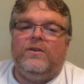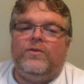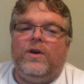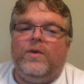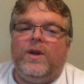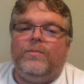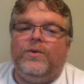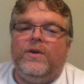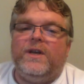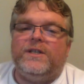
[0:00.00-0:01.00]
Trailway
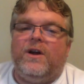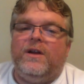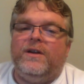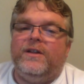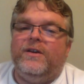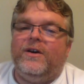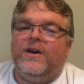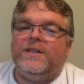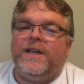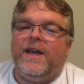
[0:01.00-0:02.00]
Brewing has gone to the
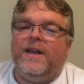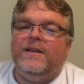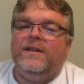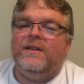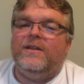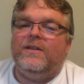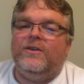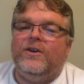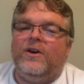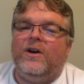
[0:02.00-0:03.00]
dogs again.
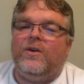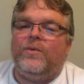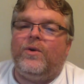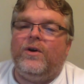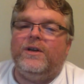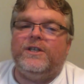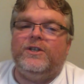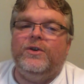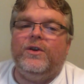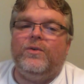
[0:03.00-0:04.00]
Their dog Aurora is a
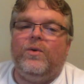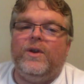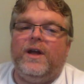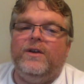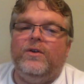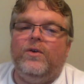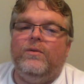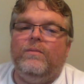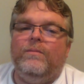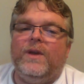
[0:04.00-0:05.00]
2-year-old
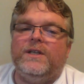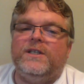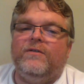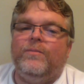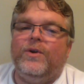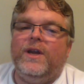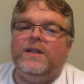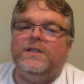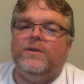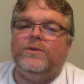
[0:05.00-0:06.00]
unknown mix of
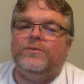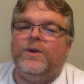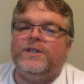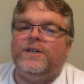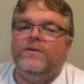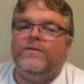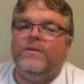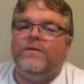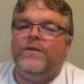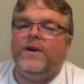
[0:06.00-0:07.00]
breeds that was rescued
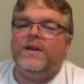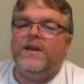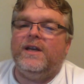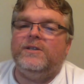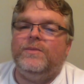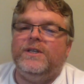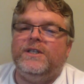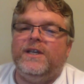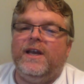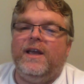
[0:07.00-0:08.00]
from the Fredericton
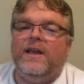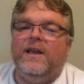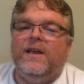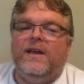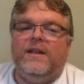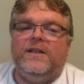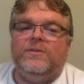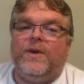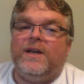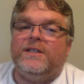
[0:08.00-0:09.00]
SPCA
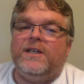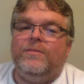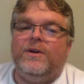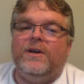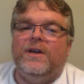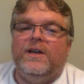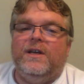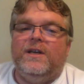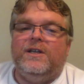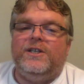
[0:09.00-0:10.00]
this past summer.
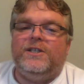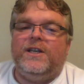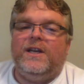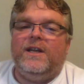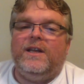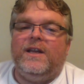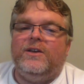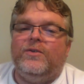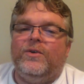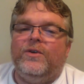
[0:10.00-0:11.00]
She's getting
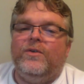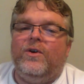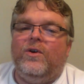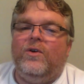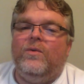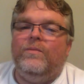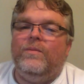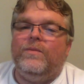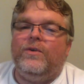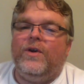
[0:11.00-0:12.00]
into her new
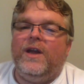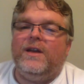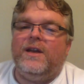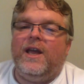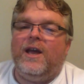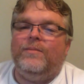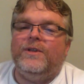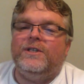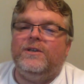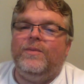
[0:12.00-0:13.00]
home great and
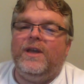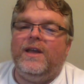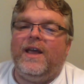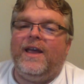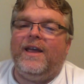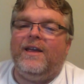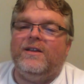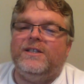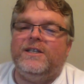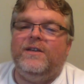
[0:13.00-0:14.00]
happens to be
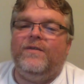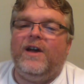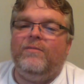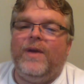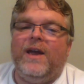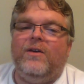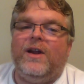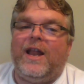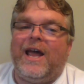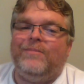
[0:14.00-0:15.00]
a
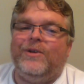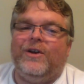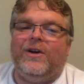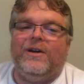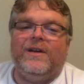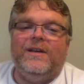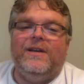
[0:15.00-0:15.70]
65-pound lap dog.